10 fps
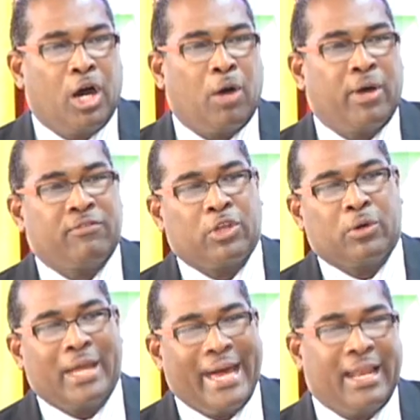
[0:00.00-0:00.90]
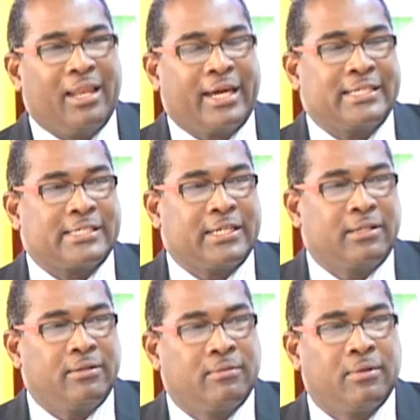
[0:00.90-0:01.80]
however you analyze
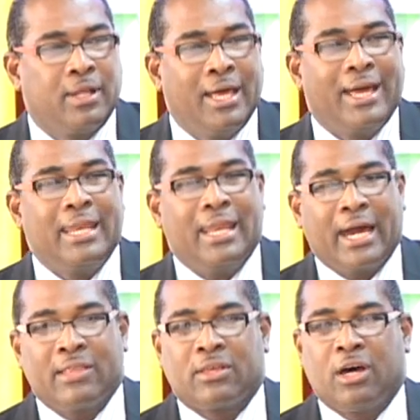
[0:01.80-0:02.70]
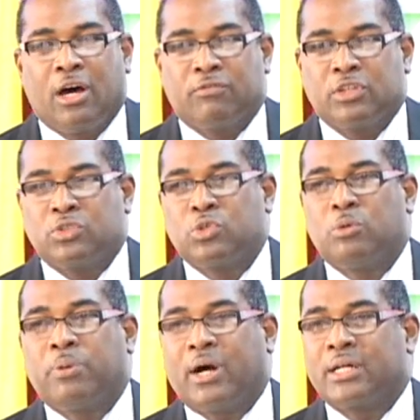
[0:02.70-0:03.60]
it, neither of the
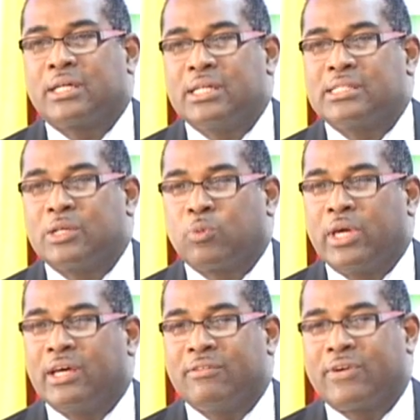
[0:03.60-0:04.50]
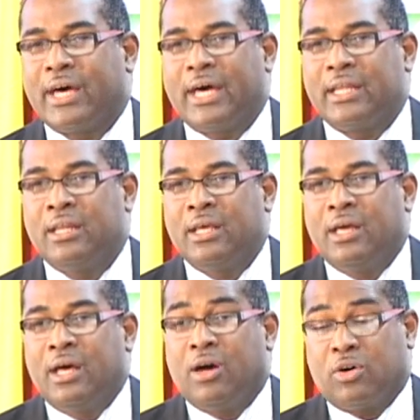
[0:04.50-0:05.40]
two parties that we have had,
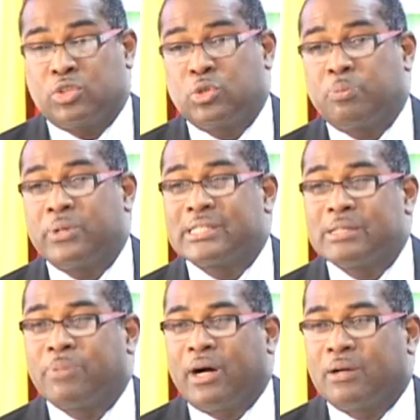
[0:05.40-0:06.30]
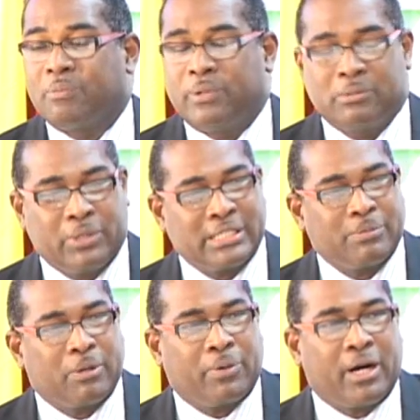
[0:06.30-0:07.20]
or two principal,
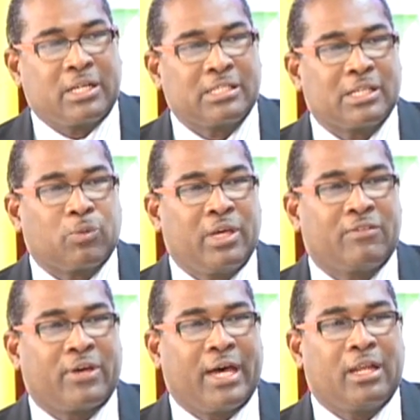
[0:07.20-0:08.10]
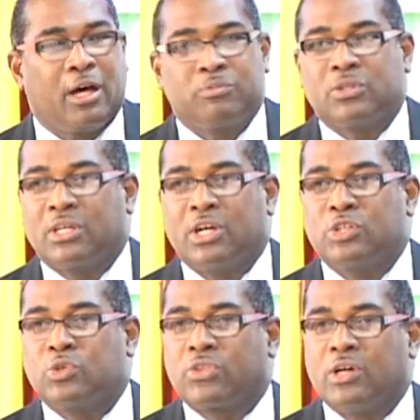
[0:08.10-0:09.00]
principal parties that we have had up to the
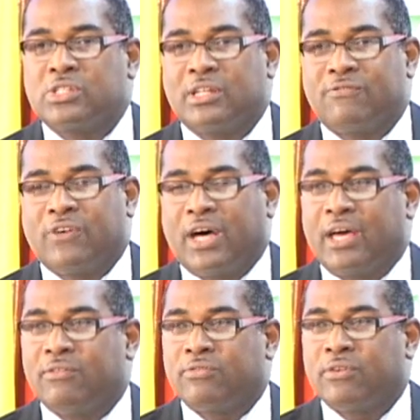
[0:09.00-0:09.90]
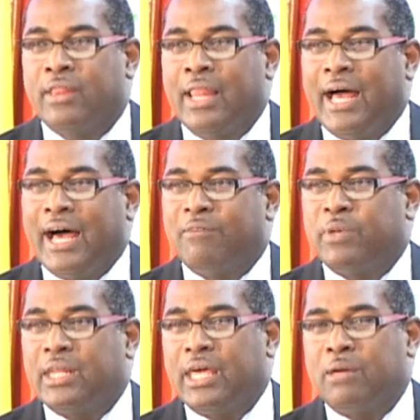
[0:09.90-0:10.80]
year 2005,
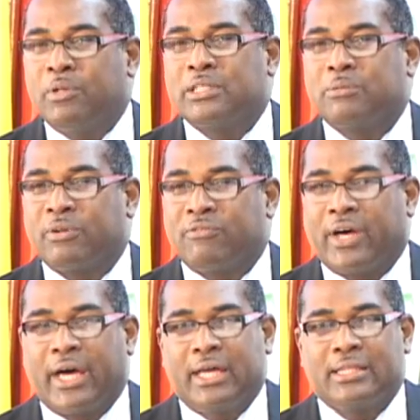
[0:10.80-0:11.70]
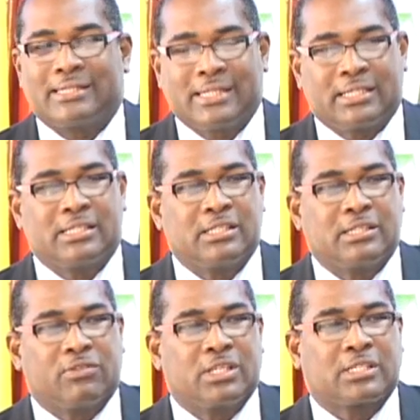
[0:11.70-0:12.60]
have been able to provide the
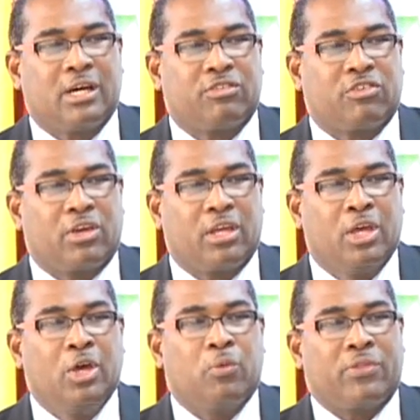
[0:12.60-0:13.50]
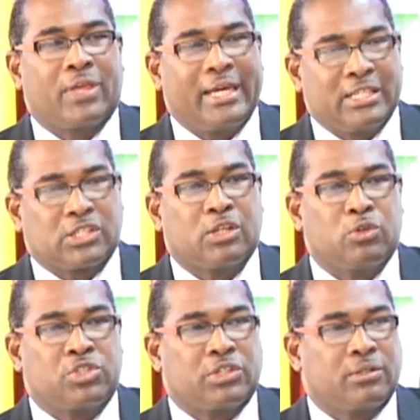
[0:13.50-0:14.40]
citizens of this country with a
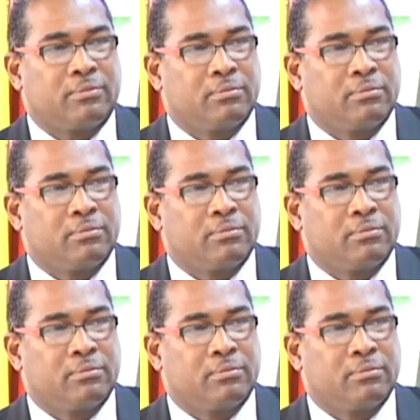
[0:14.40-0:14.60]
solution.